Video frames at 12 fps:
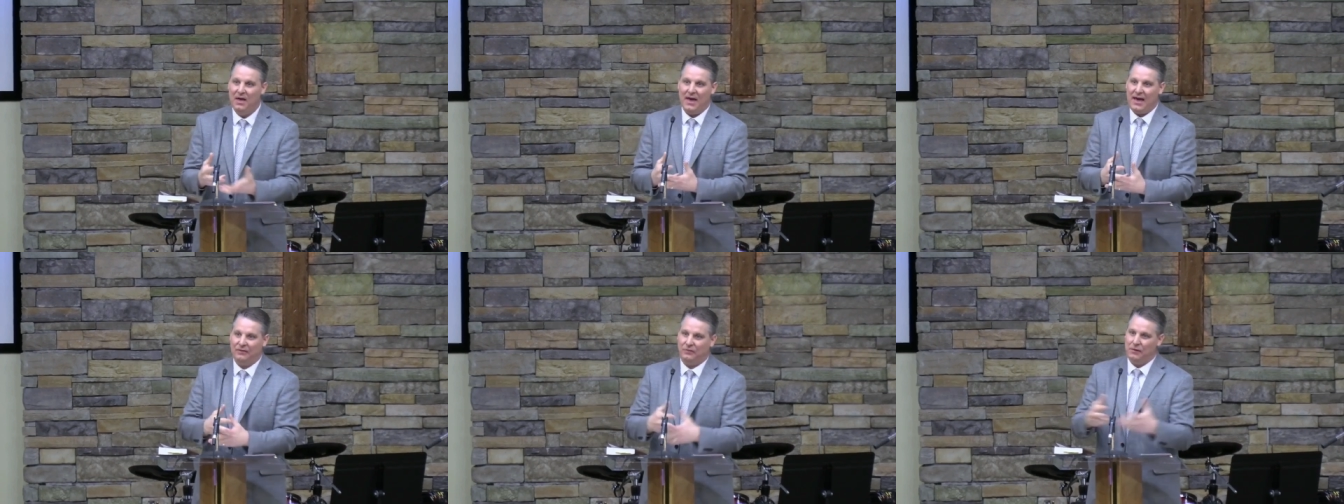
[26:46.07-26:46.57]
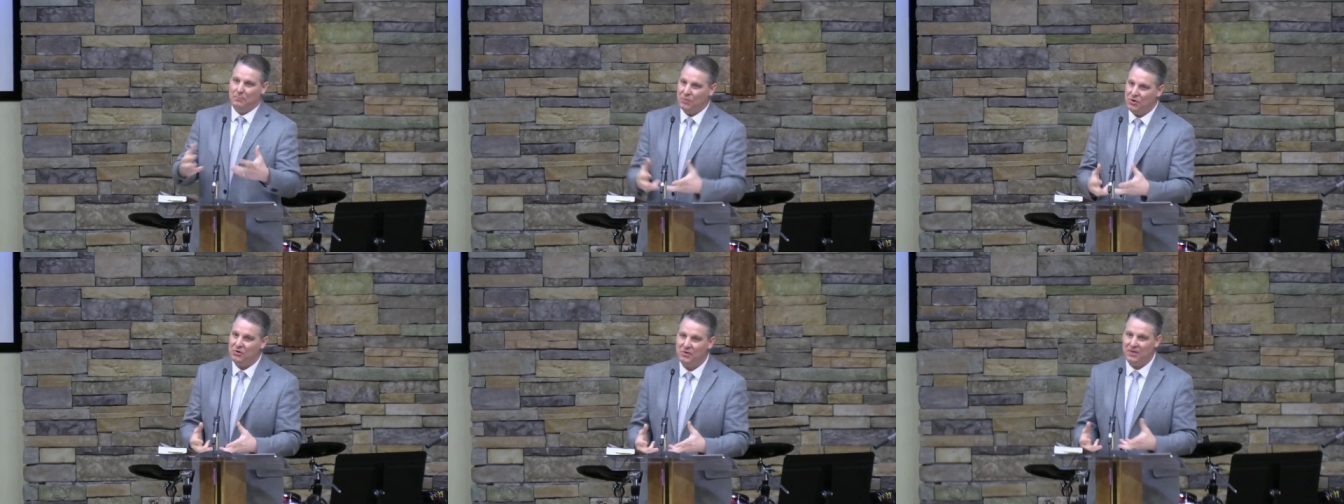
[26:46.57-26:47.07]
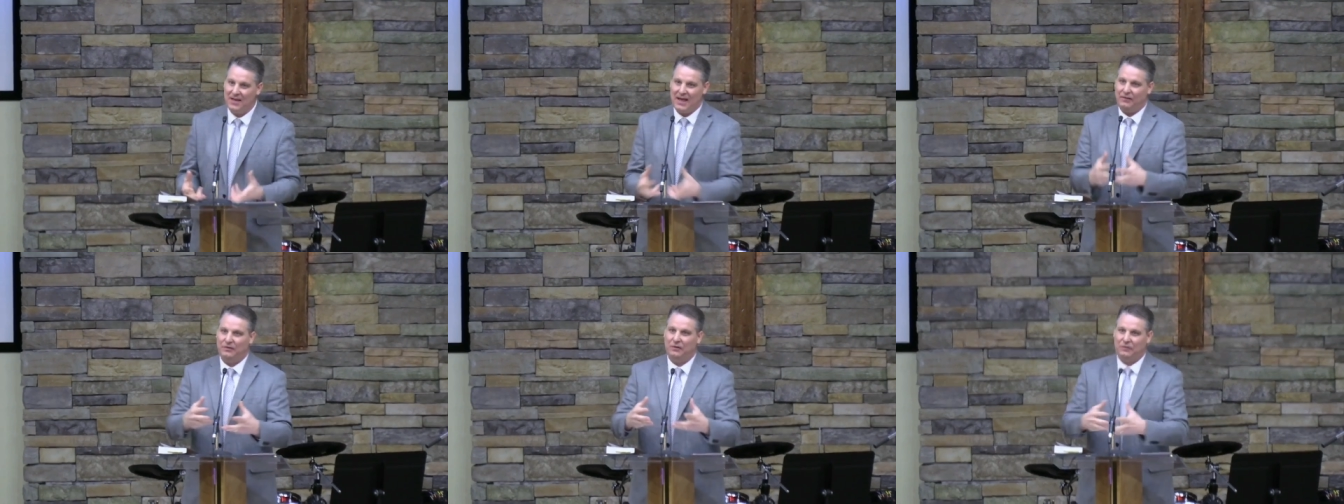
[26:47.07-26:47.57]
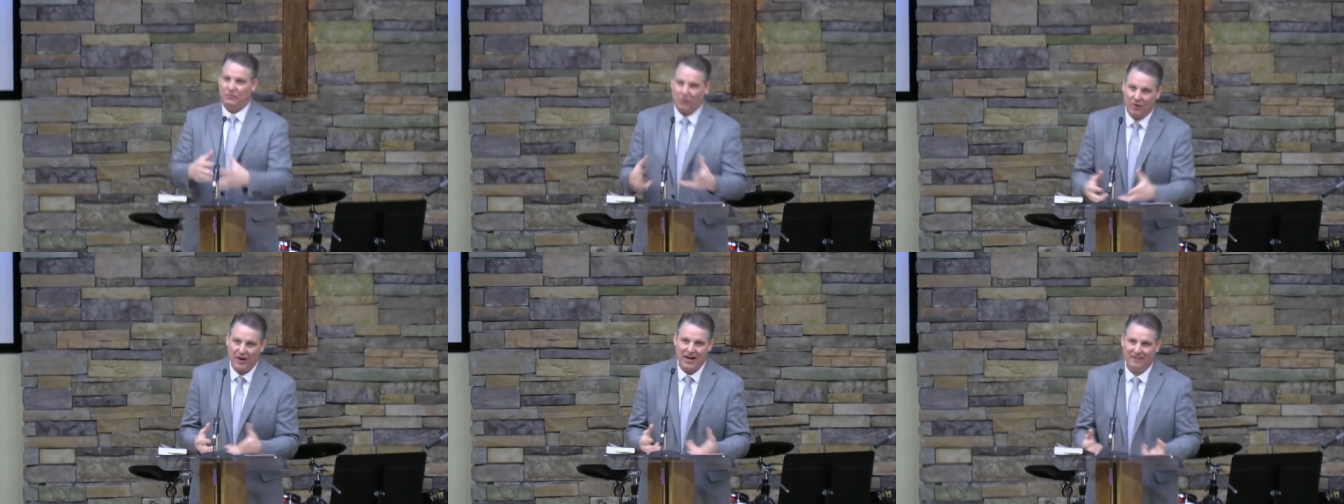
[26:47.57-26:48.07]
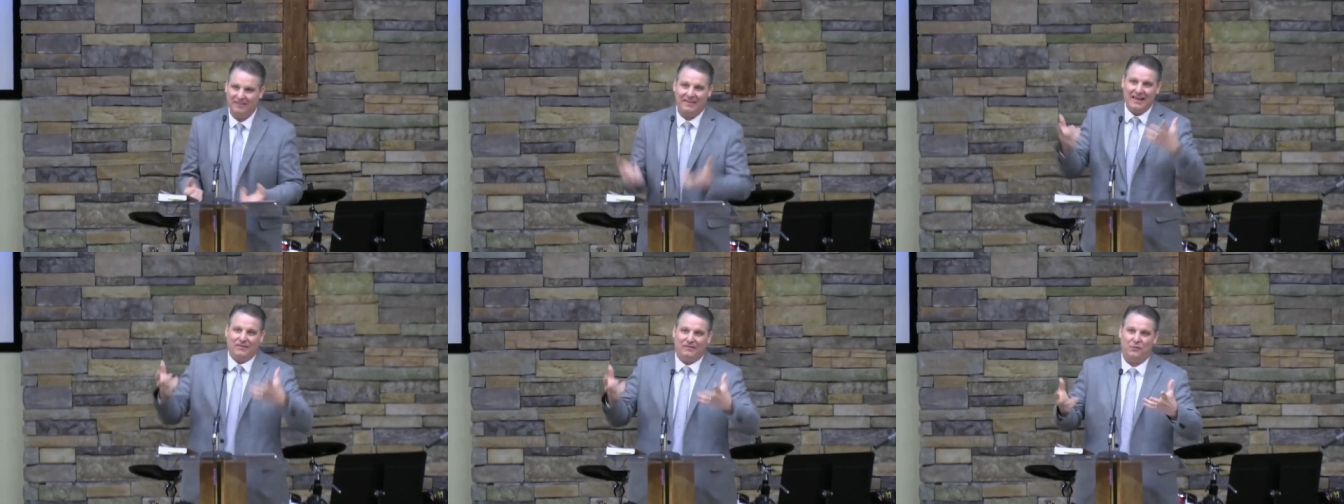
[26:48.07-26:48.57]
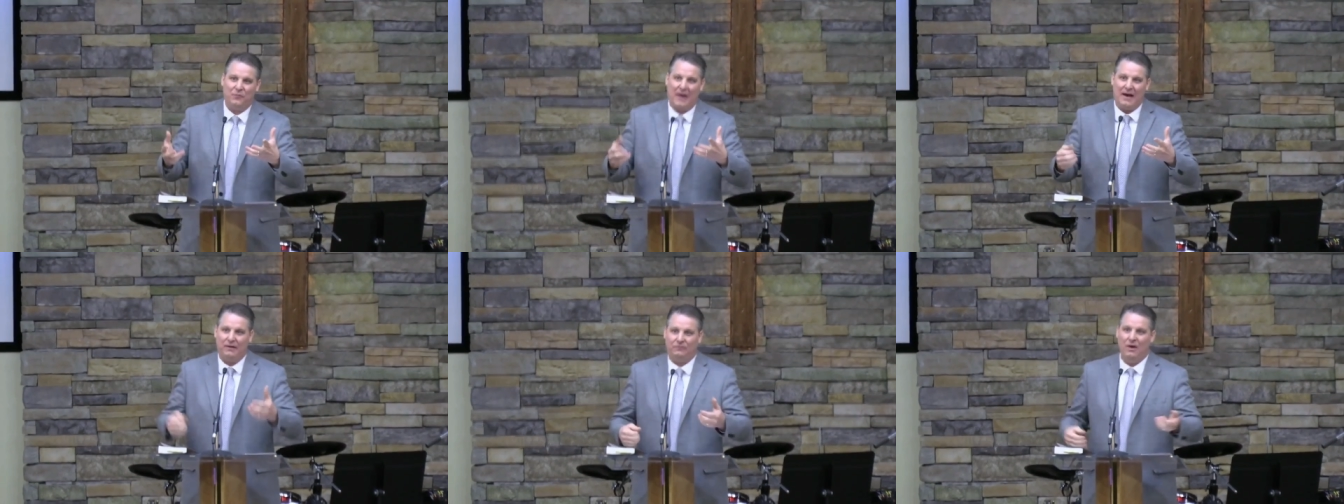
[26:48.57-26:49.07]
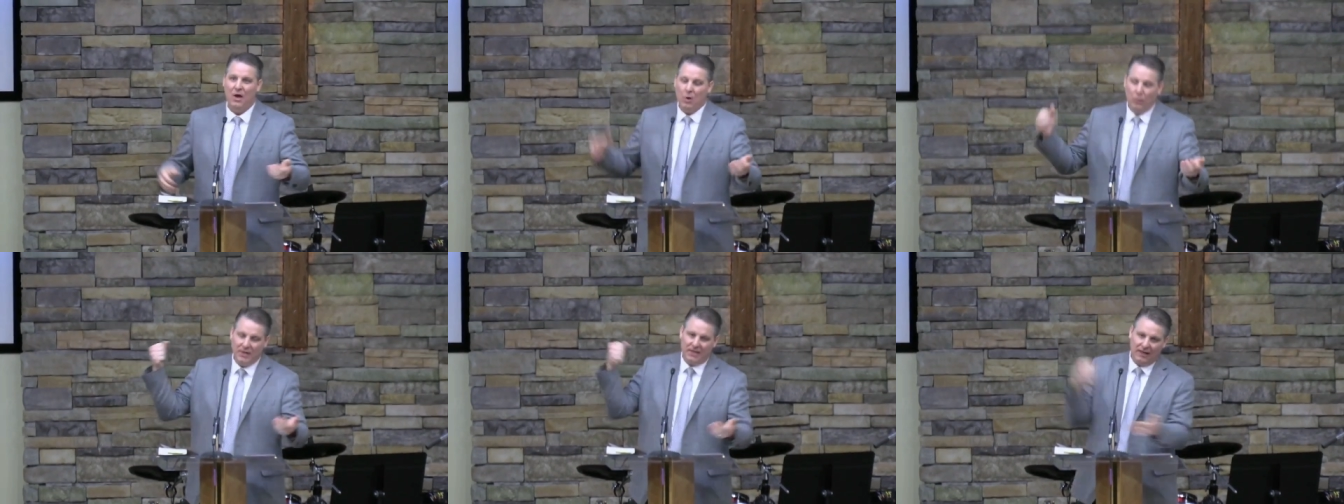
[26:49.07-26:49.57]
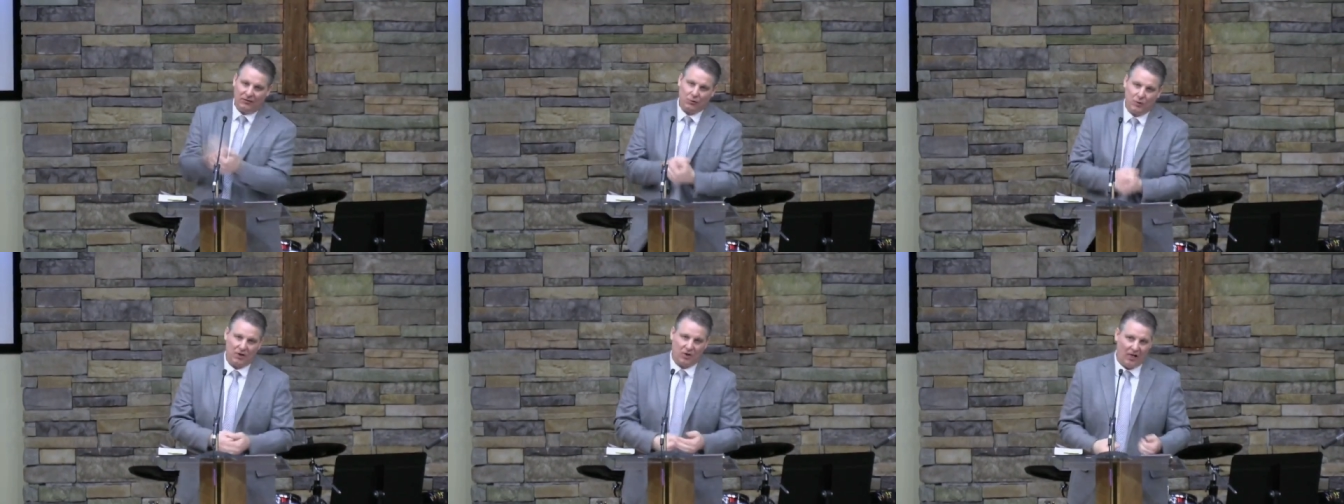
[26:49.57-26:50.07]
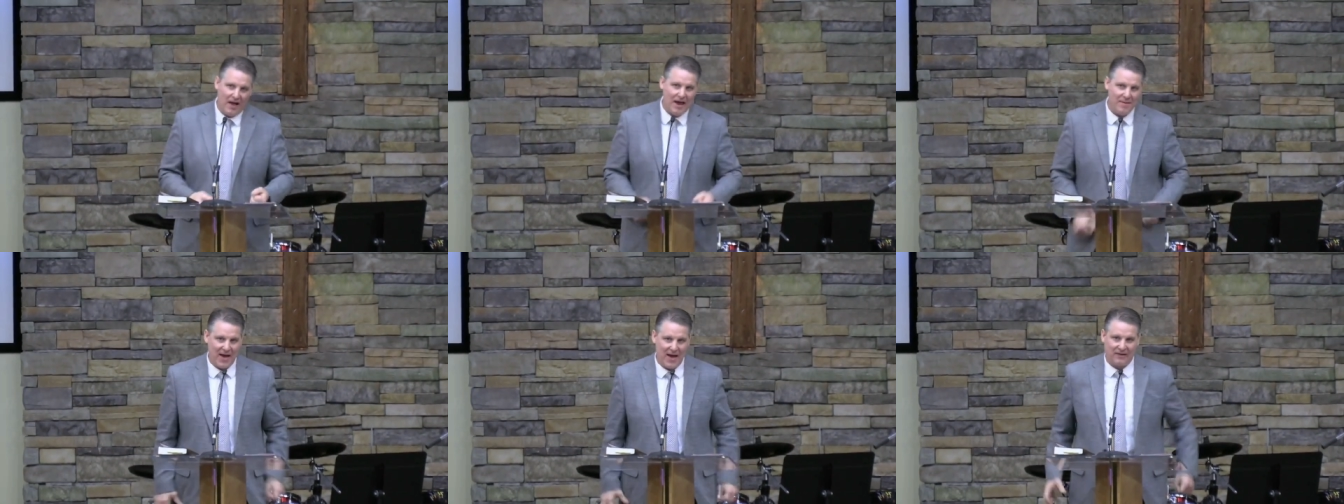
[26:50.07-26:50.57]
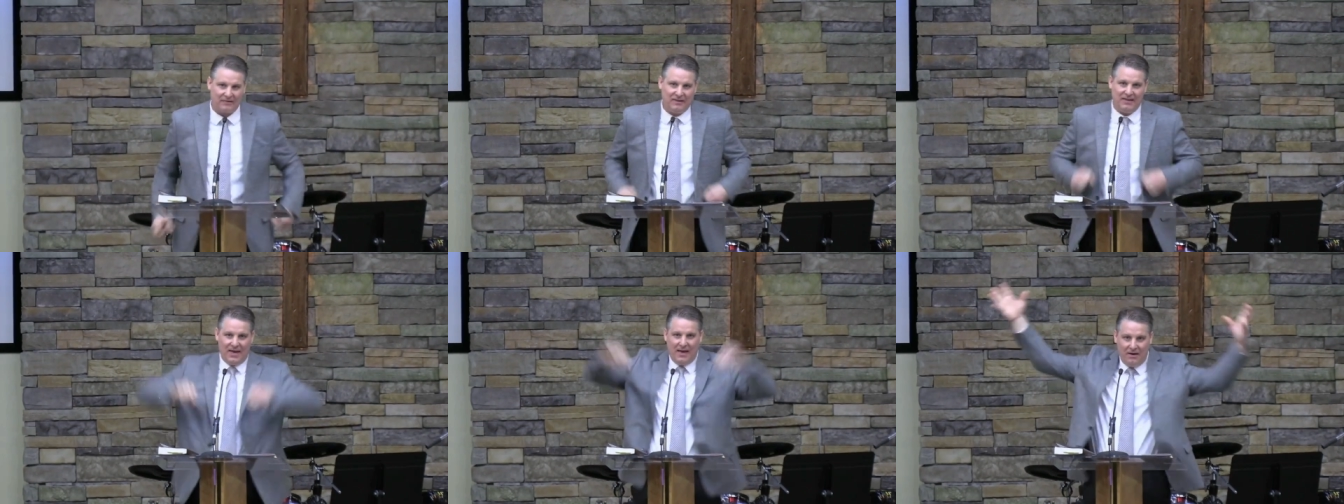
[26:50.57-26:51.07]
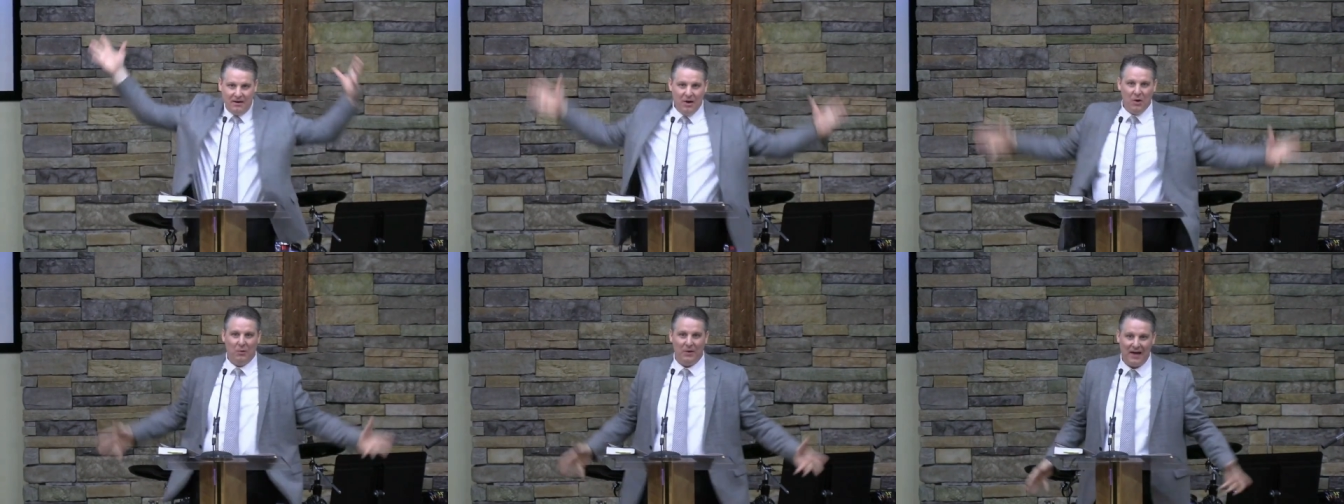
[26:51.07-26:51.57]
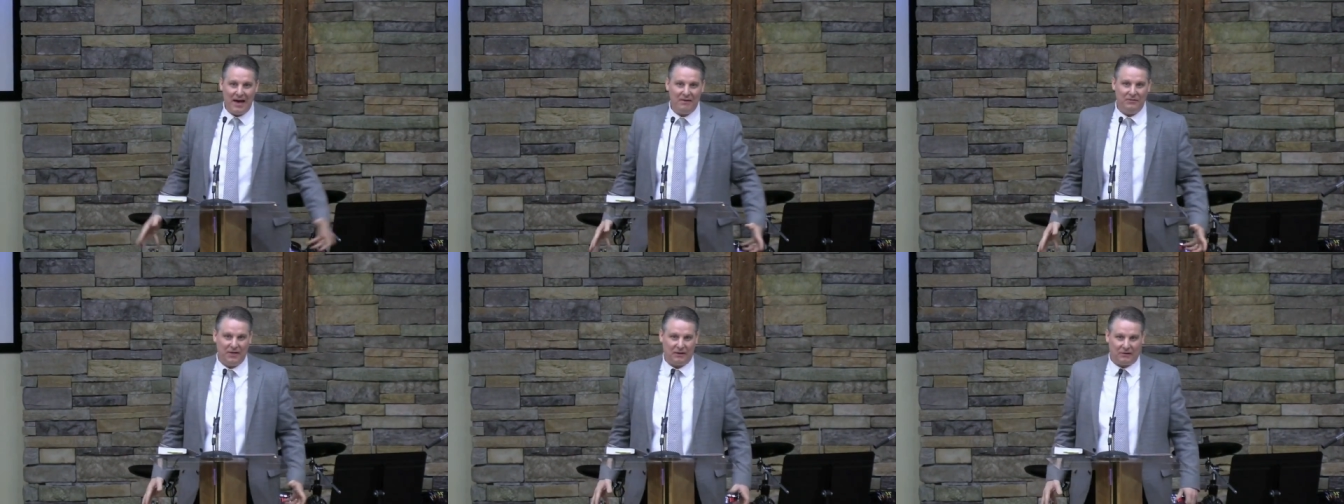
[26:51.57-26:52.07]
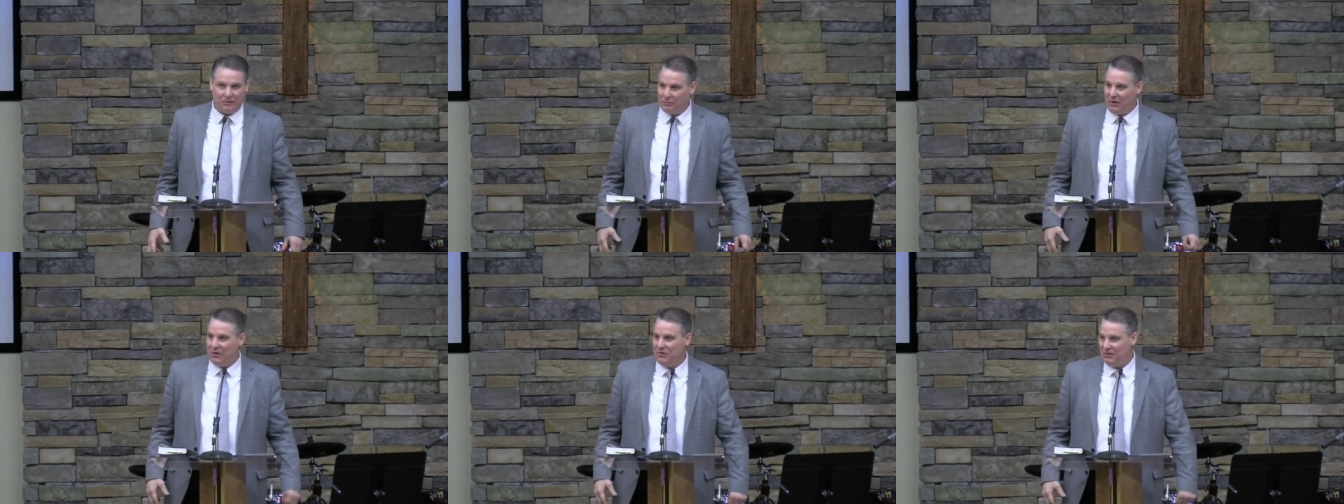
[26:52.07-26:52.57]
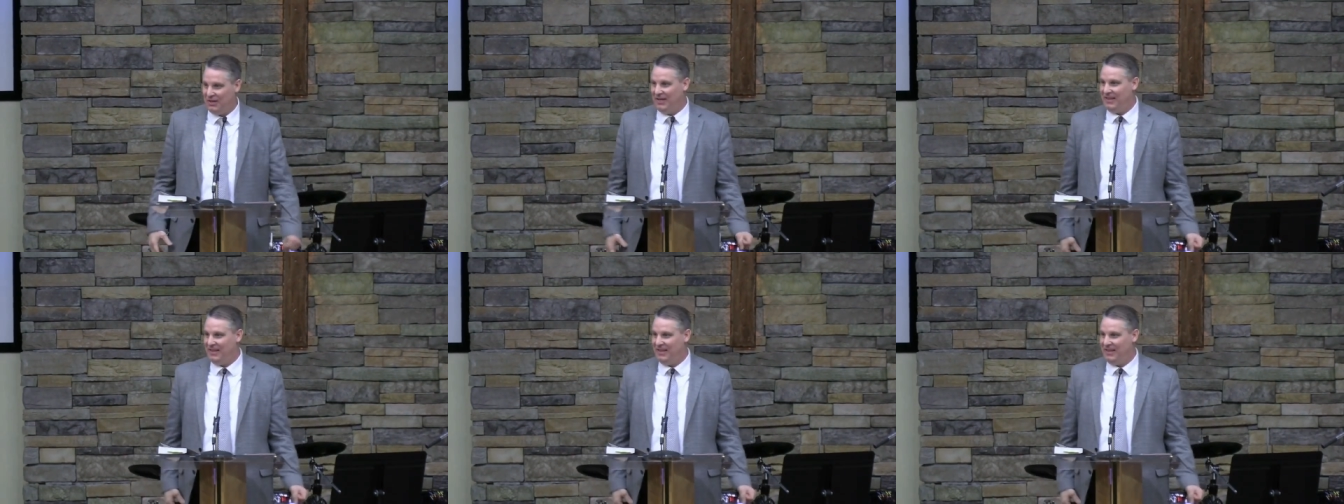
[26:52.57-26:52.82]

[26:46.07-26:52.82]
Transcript: as the mood and as the story intensifies, we get to a climax and then we have the explosion.